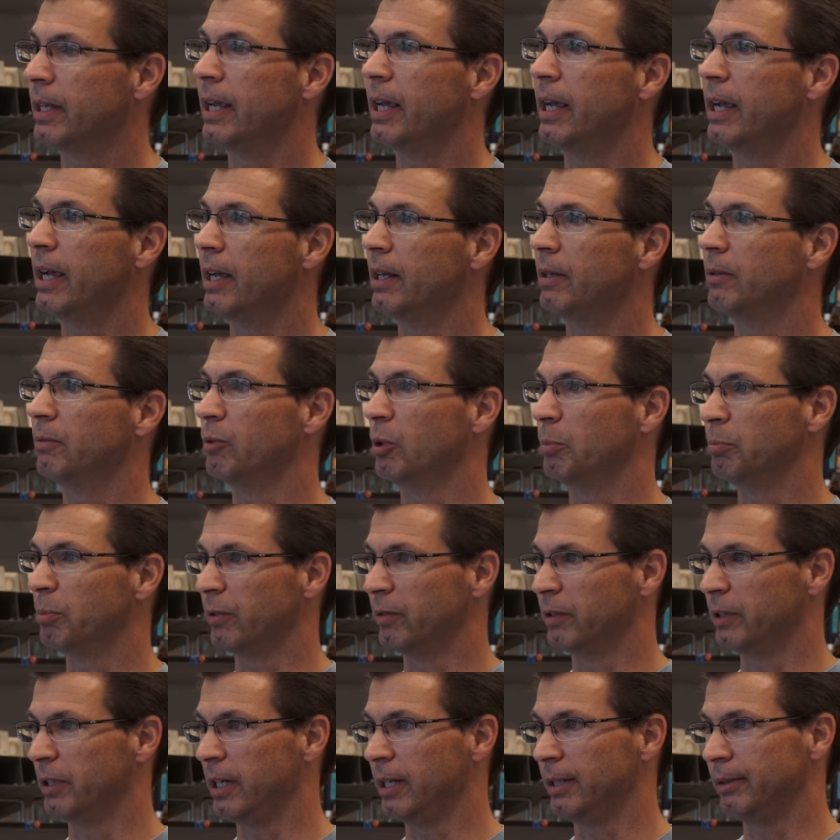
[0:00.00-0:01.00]
and we'll
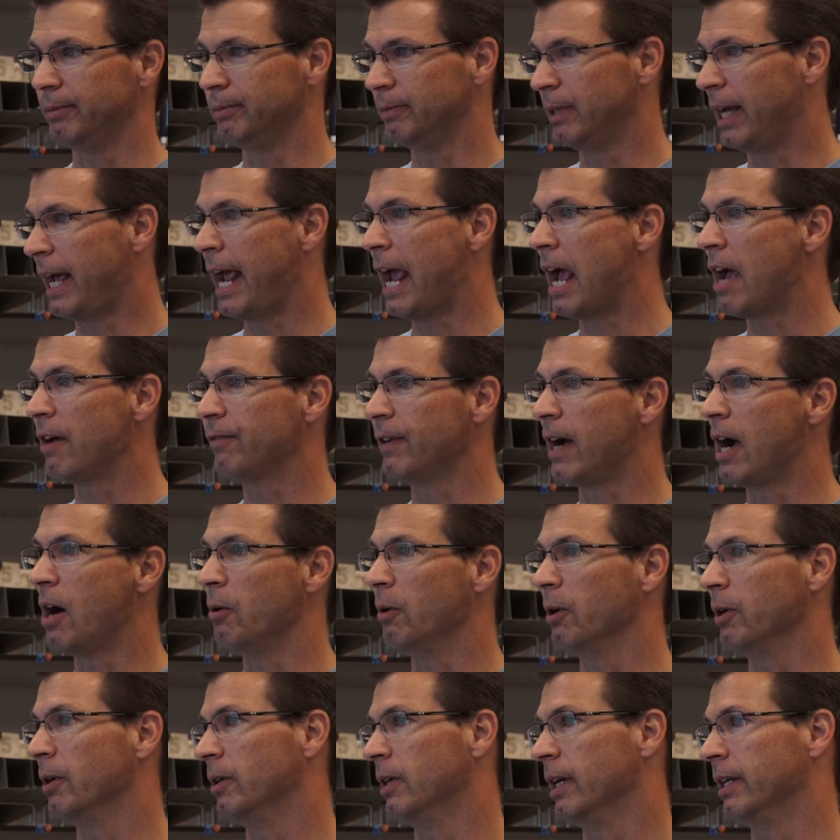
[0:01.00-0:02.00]
present a half
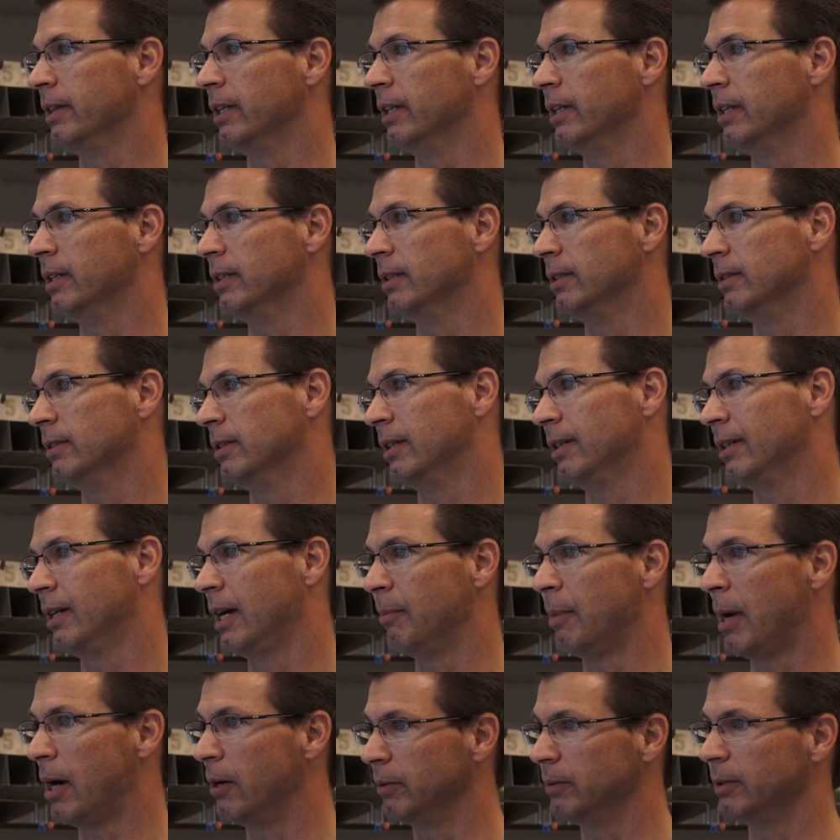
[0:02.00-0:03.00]
hour and then
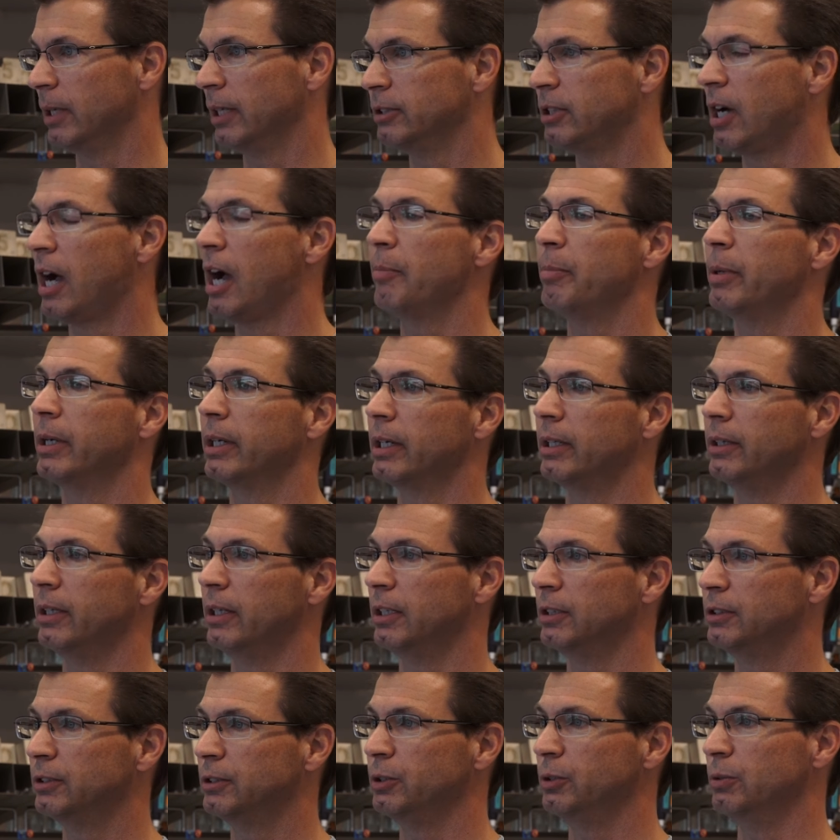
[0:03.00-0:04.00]
about a topic, and
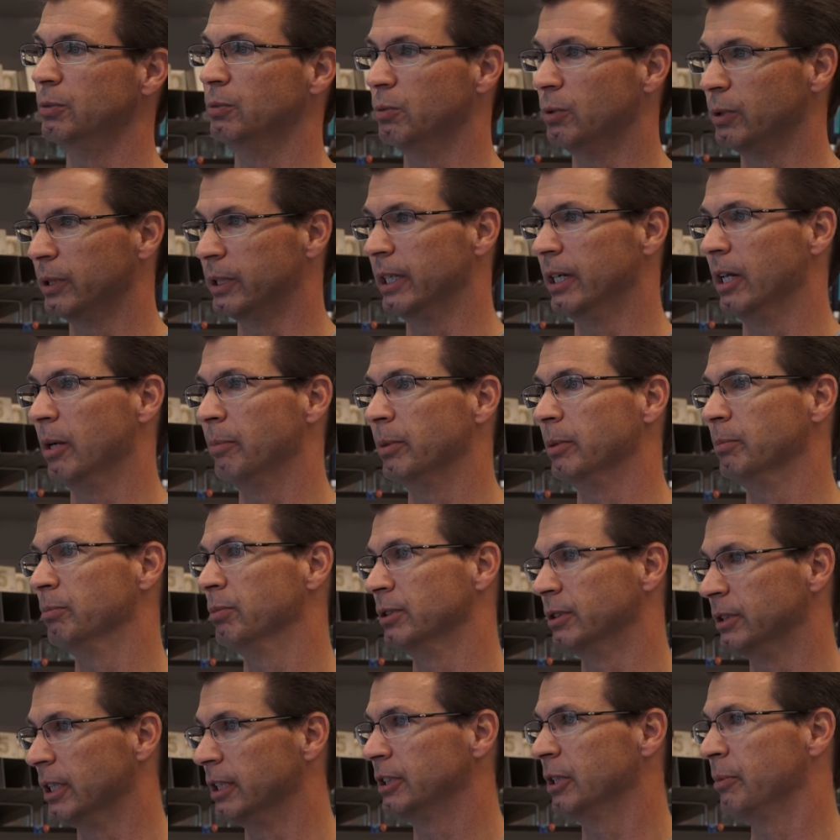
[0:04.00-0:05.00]
then a student will get up and
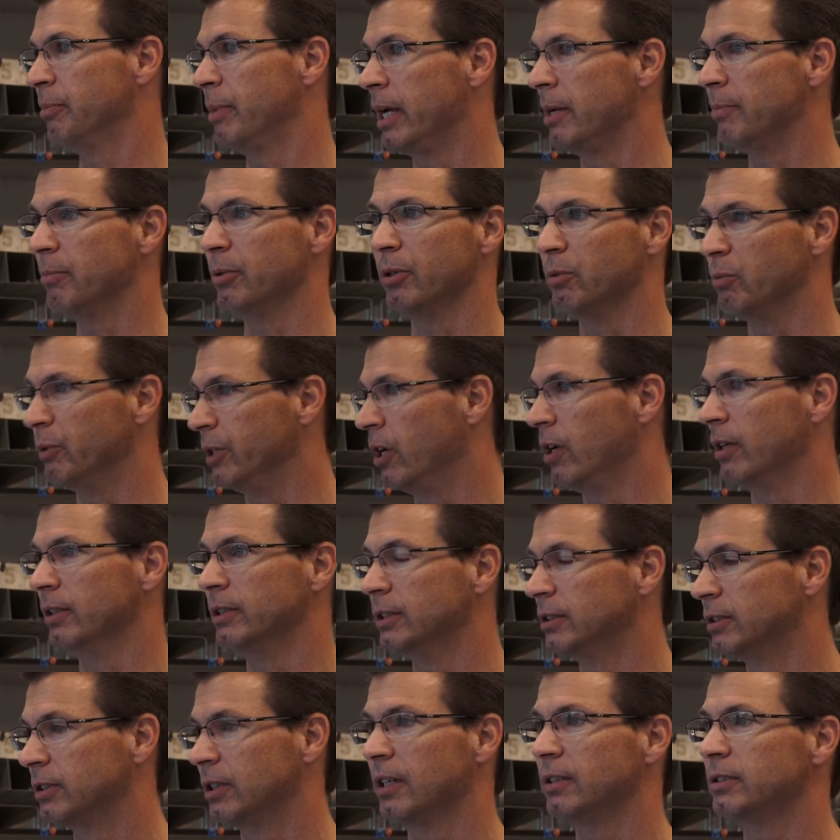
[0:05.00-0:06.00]
present a paper, and we all
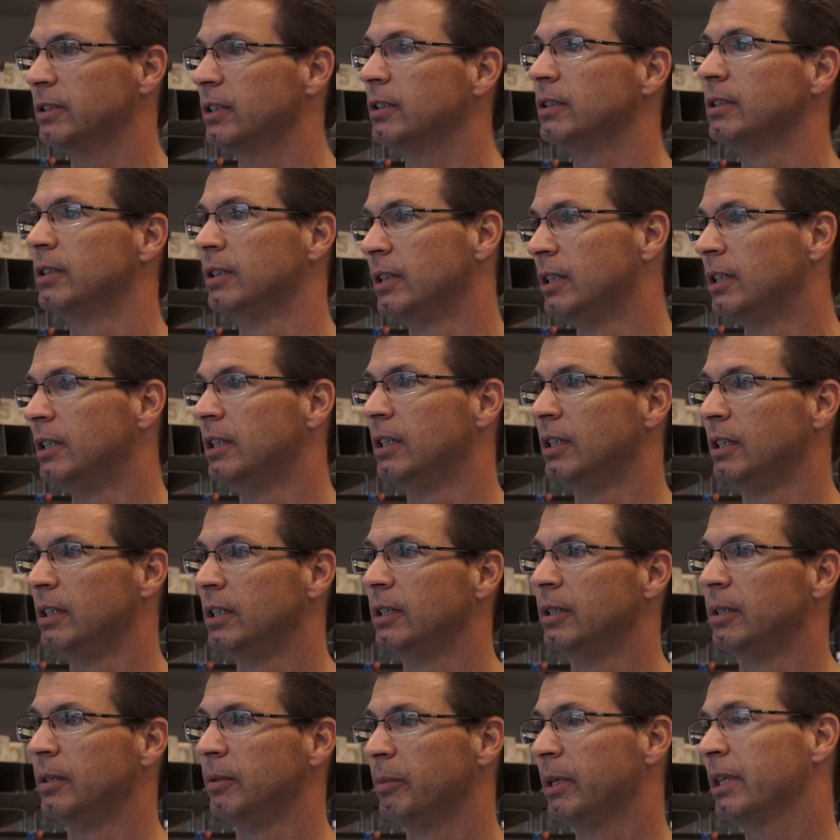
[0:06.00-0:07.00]
discuss it.
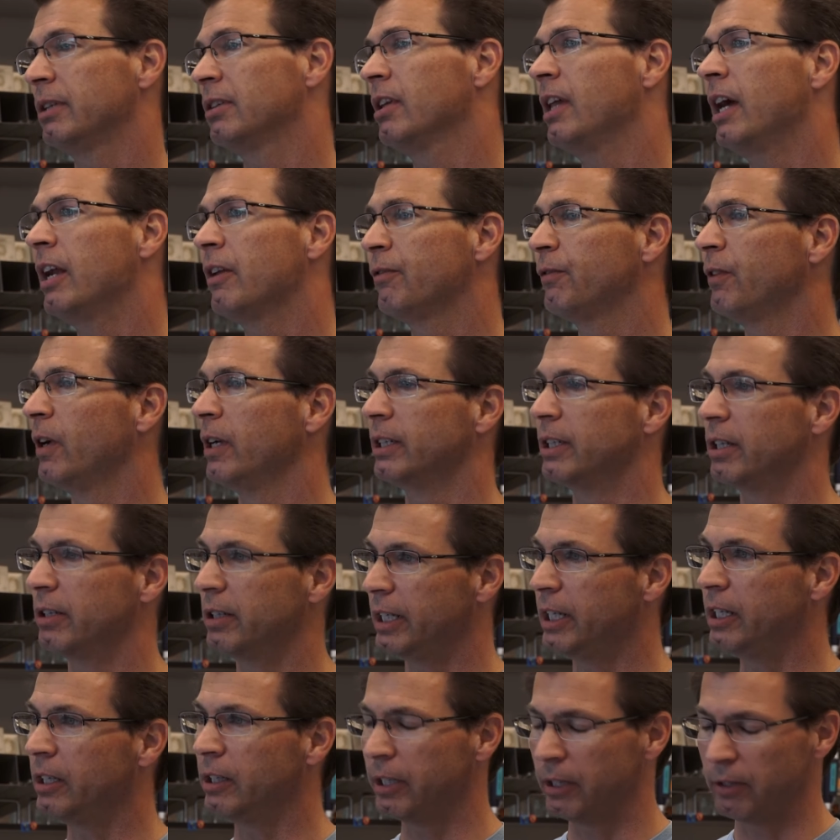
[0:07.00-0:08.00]
But it's a lot of fun because
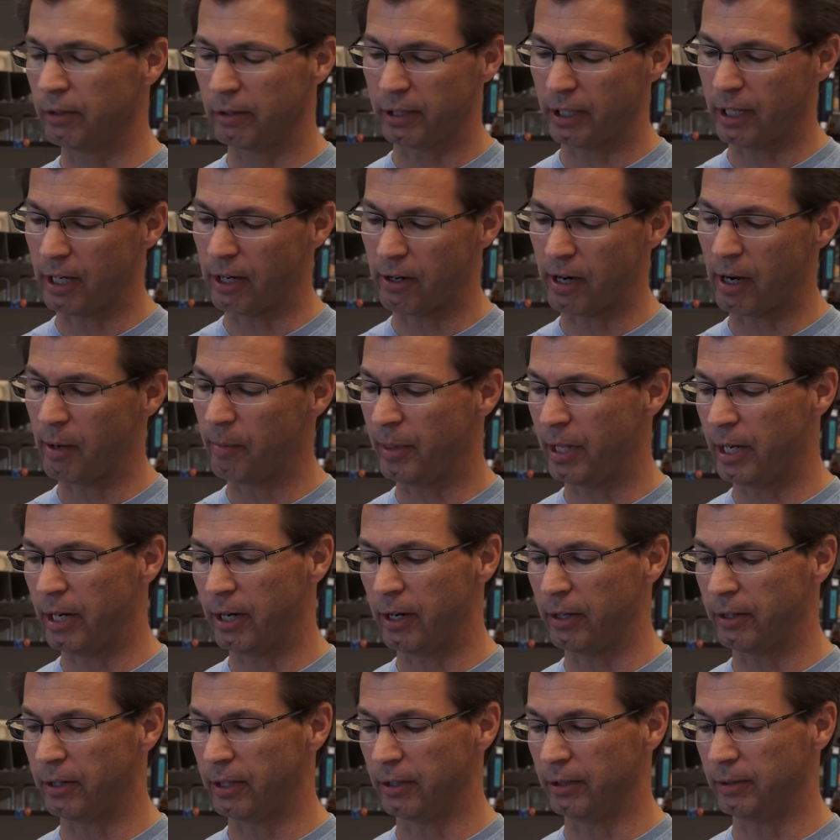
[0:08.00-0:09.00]
Elio's there, I'm
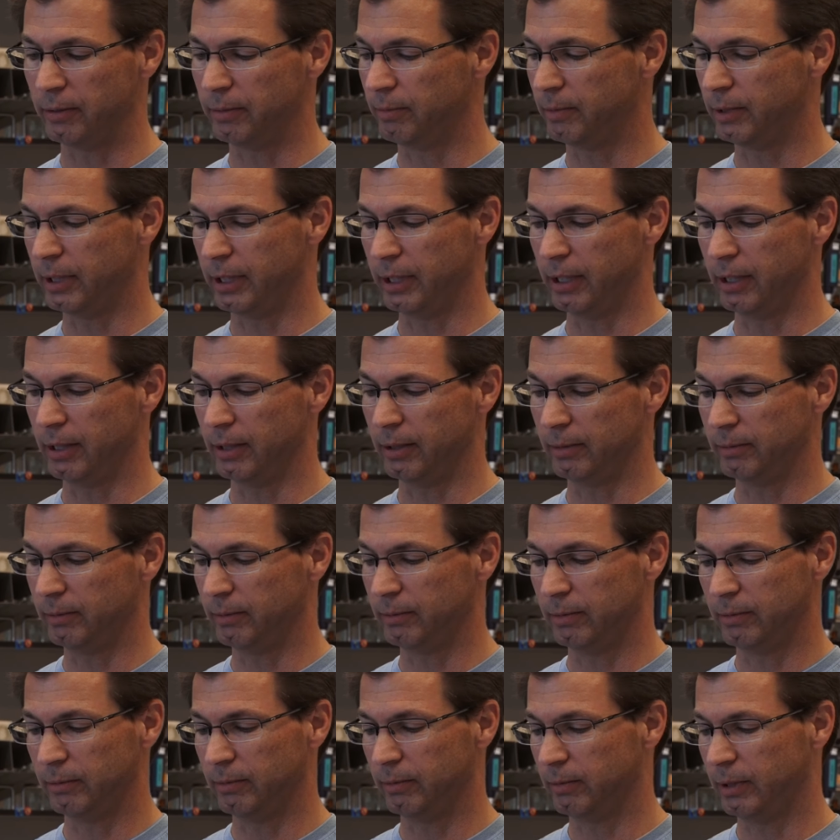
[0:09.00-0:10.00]
there, the
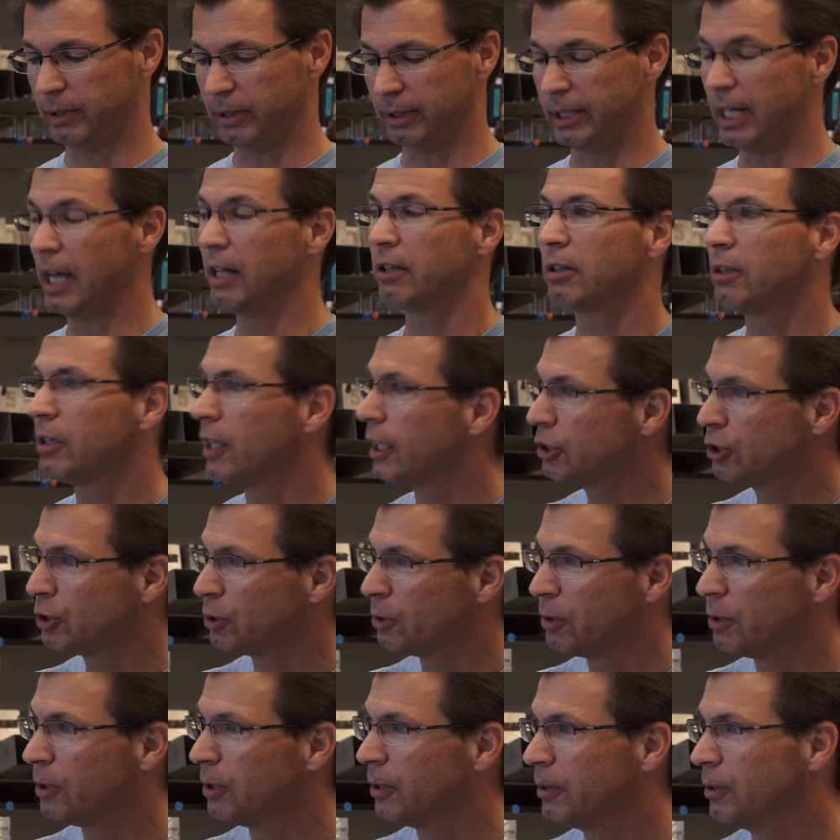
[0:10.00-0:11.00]
guest
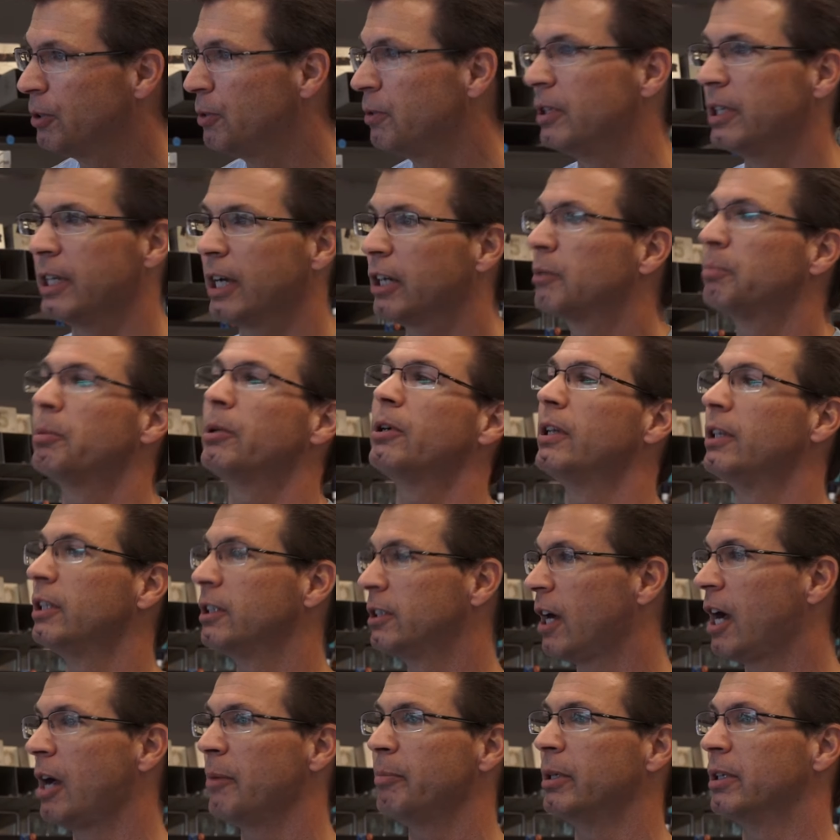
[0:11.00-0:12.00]
lecturer who's the expert on the
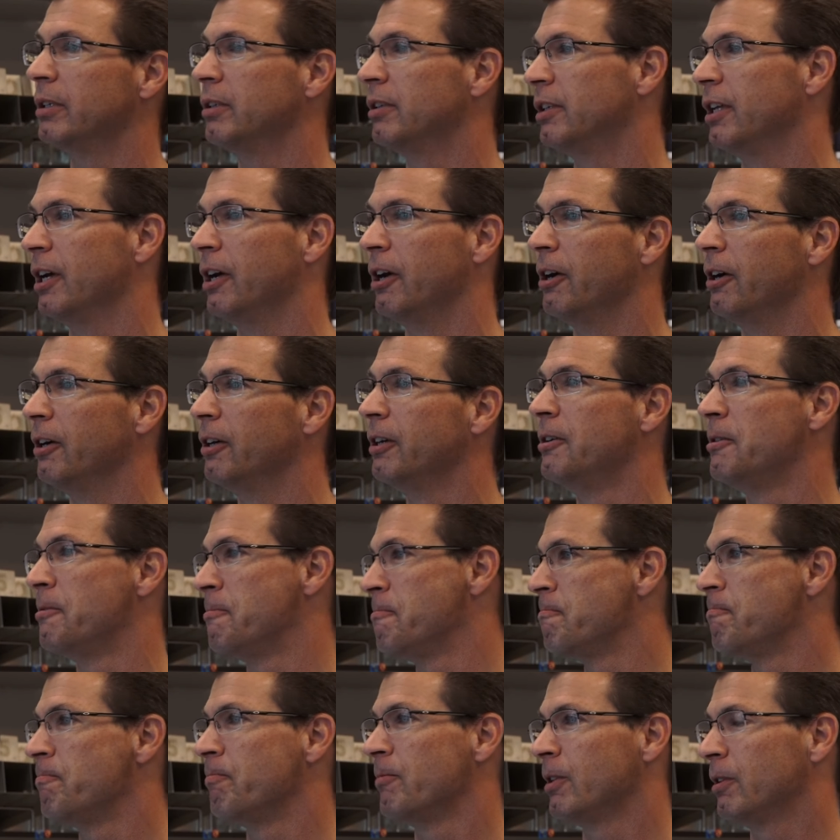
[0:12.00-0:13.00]
topic is there.
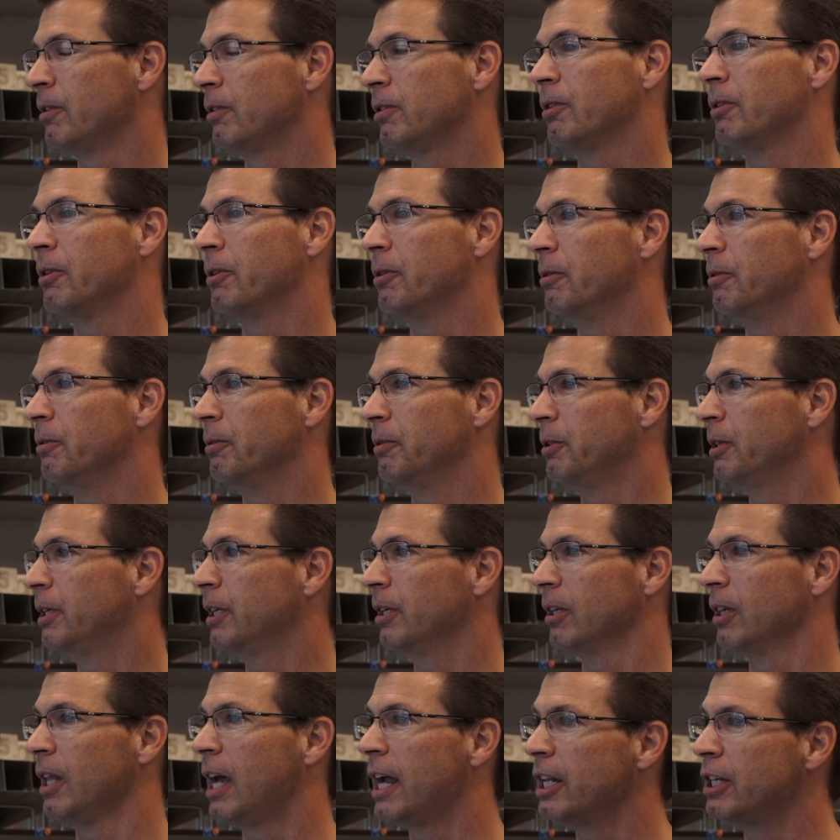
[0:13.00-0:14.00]
So you
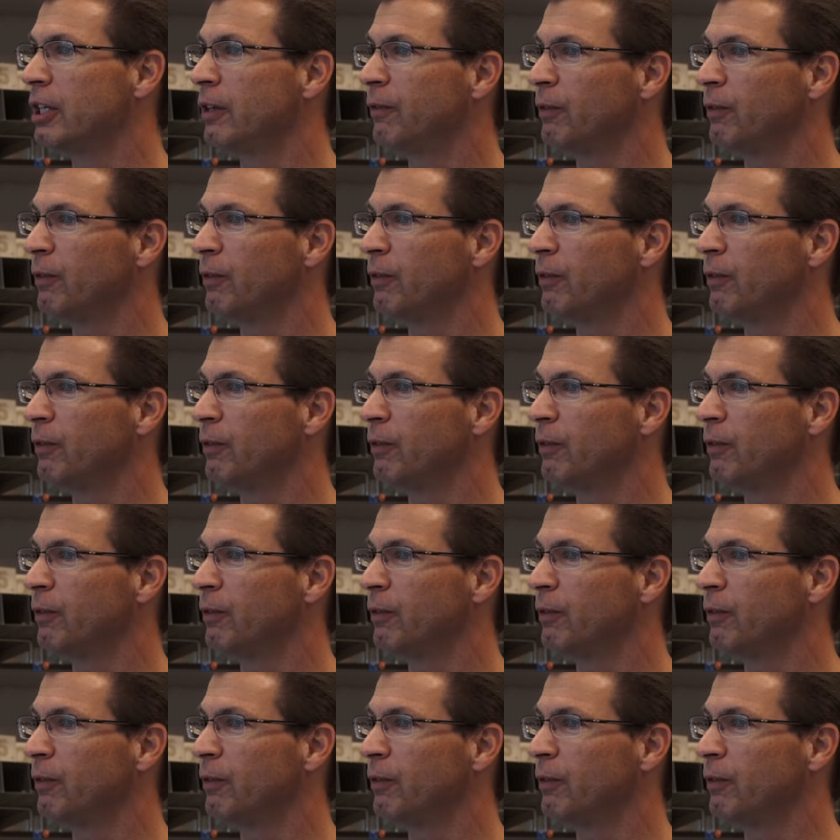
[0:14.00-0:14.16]
get a lot